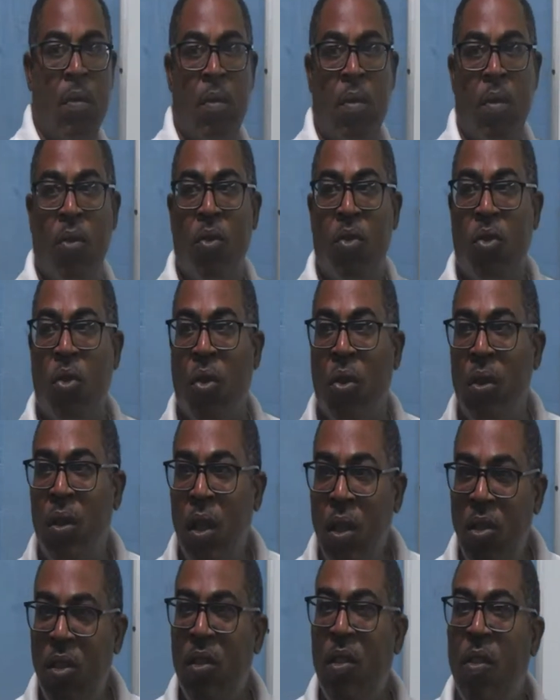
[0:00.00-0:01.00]
So
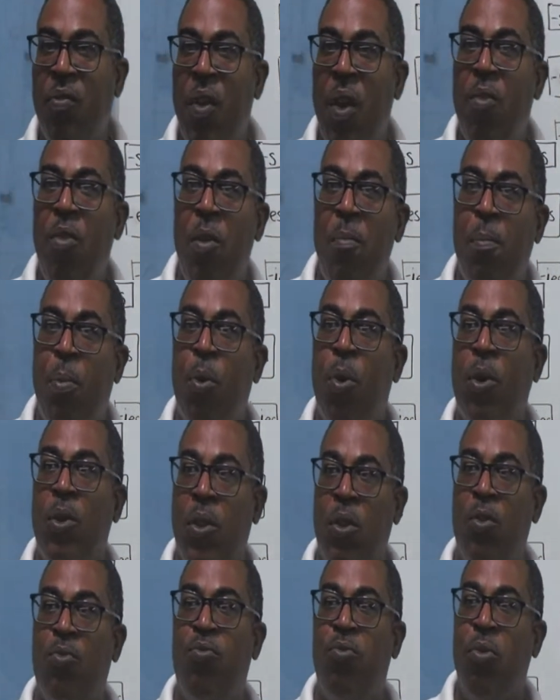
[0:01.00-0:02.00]
this is a very
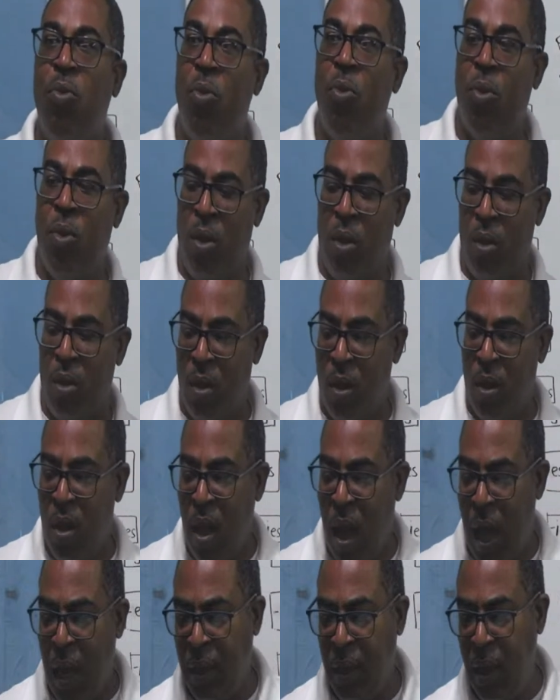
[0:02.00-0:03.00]
important rule.
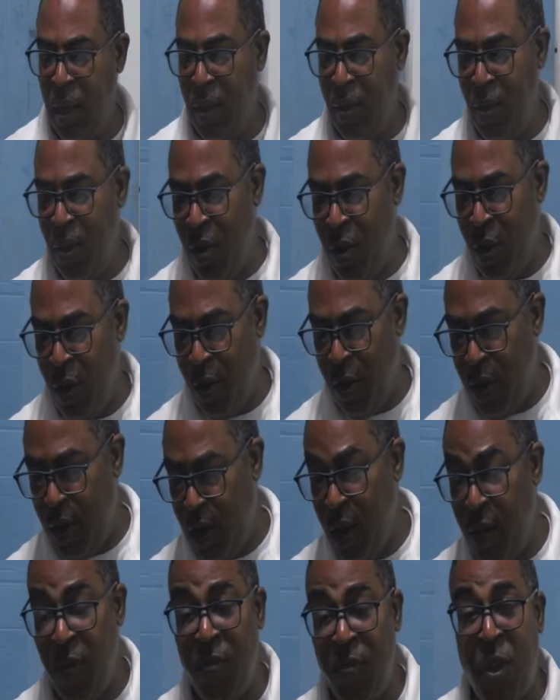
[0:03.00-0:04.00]
And
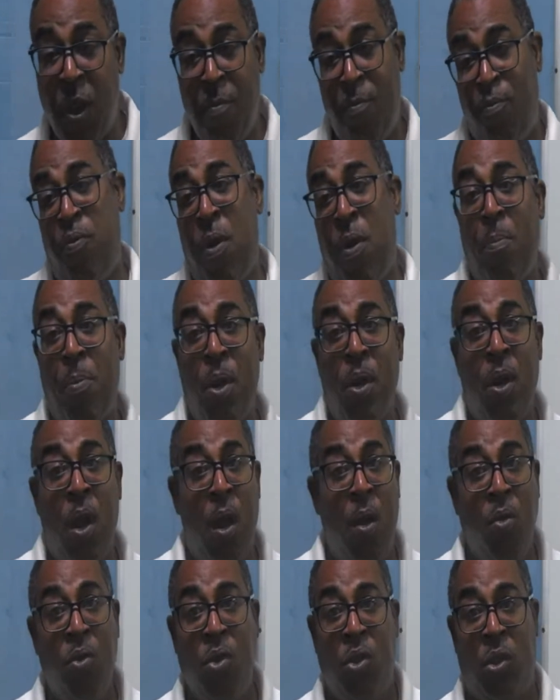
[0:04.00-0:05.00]
even for proper
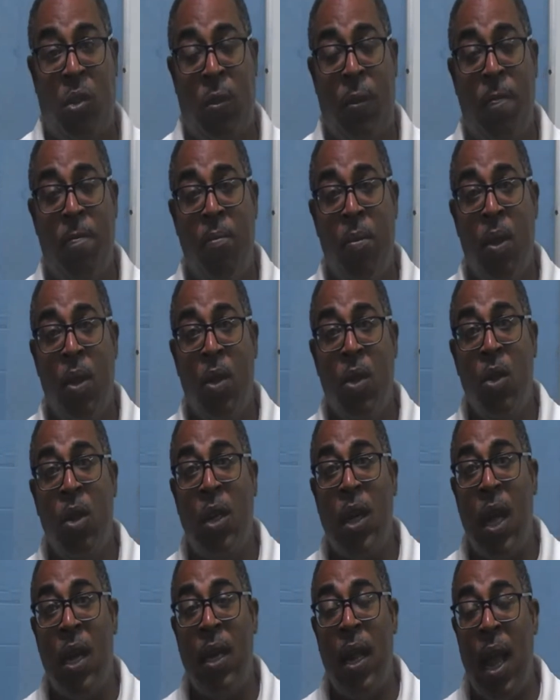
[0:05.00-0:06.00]
nouns, you
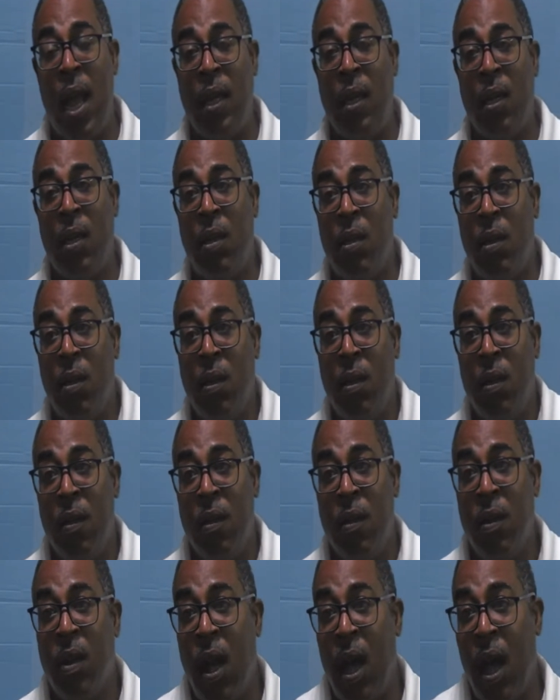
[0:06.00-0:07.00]
can add
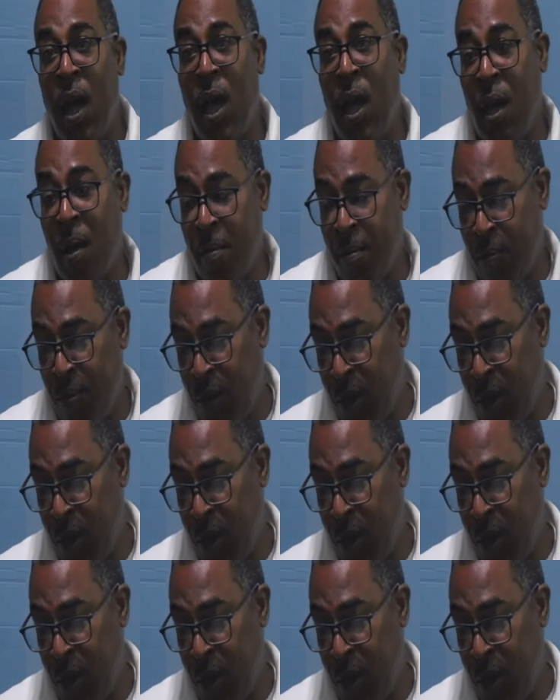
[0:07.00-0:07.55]
the